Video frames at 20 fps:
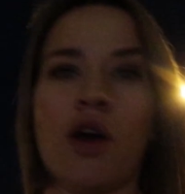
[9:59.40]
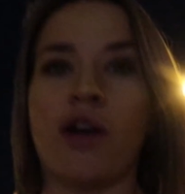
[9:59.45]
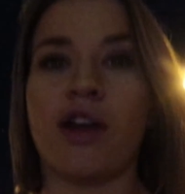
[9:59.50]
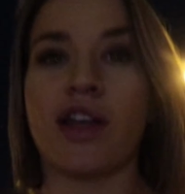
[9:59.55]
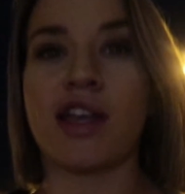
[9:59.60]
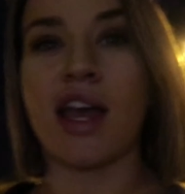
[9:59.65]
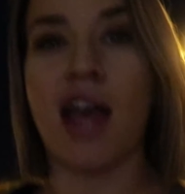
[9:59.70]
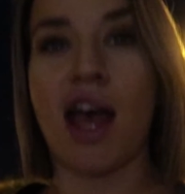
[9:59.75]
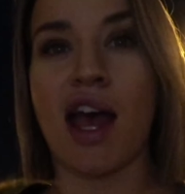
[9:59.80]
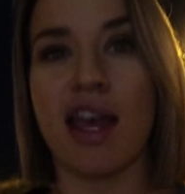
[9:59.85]

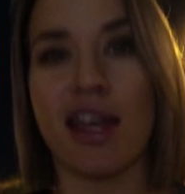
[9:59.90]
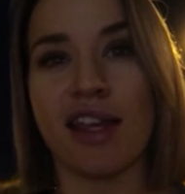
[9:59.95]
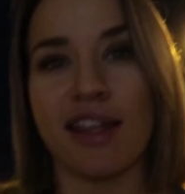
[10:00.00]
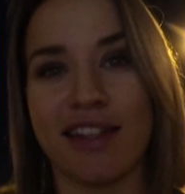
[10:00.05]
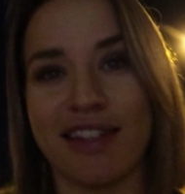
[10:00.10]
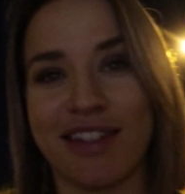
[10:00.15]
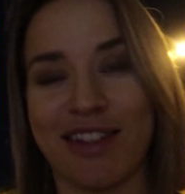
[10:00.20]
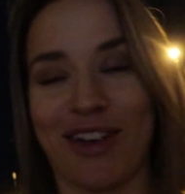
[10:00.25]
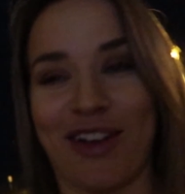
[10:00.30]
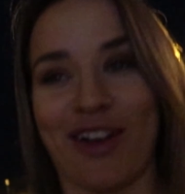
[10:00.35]
Okay,
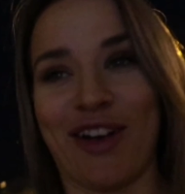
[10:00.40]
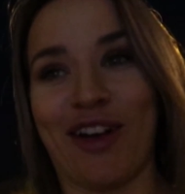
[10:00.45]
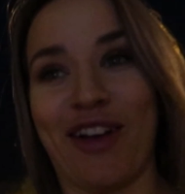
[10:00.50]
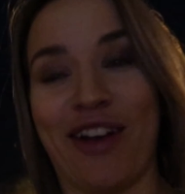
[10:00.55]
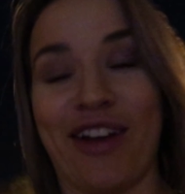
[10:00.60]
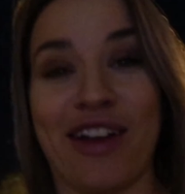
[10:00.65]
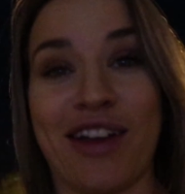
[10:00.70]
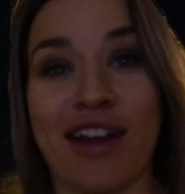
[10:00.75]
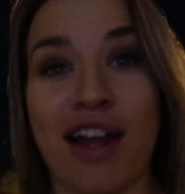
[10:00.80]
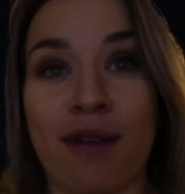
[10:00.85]
so
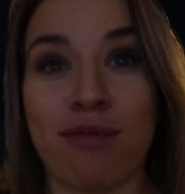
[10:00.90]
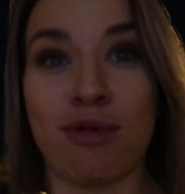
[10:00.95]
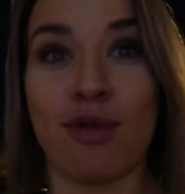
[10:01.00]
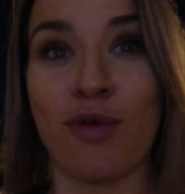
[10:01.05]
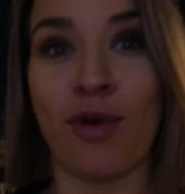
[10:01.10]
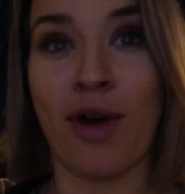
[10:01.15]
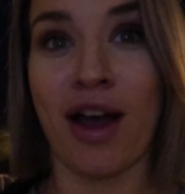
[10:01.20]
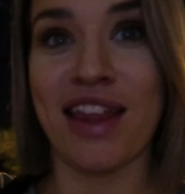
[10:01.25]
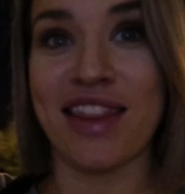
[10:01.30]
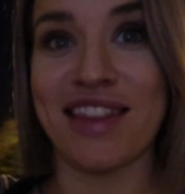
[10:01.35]
a couple
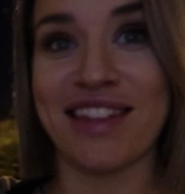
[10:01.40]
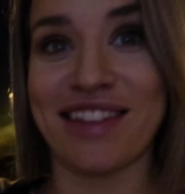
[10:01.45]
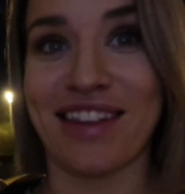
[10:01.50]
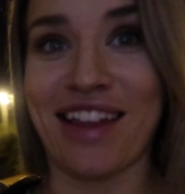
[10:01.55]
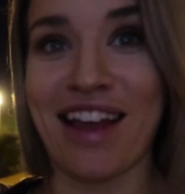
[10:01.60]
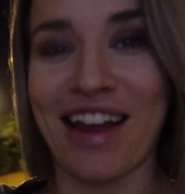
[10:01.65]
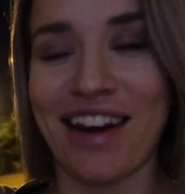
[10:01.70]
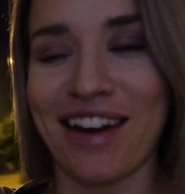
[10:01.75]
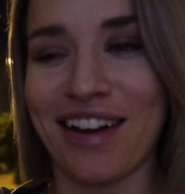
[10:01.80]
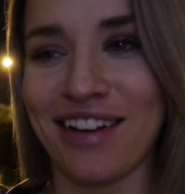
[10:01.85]
ones
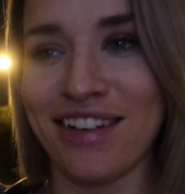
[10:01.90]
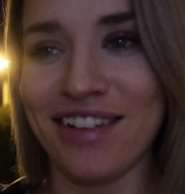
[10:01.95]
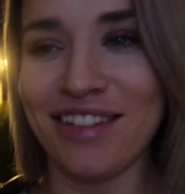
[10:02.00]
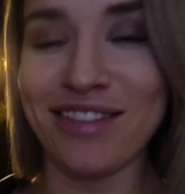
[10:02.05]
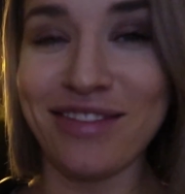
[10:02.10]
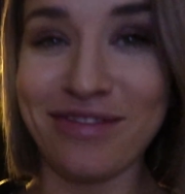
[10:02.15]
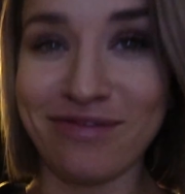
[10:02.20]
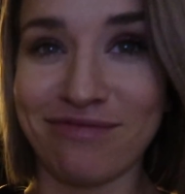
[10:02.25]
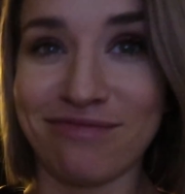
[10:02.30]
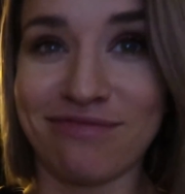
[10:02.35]
later,
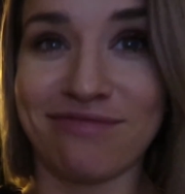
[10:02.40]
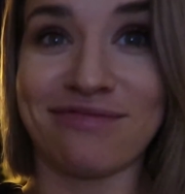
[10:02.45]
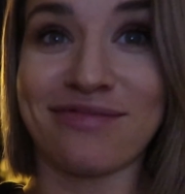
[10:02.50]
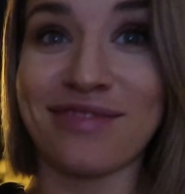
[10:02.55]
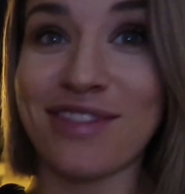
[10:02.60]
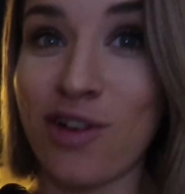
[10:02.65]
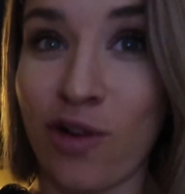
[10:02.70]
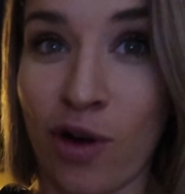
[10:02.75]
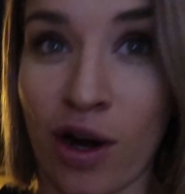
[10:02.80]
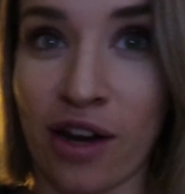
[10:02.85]

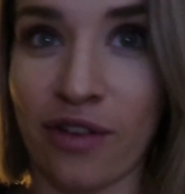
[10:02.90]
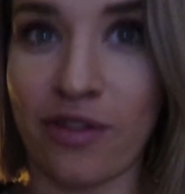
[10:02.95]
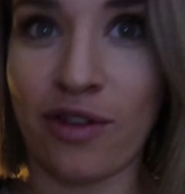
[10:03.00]
quite a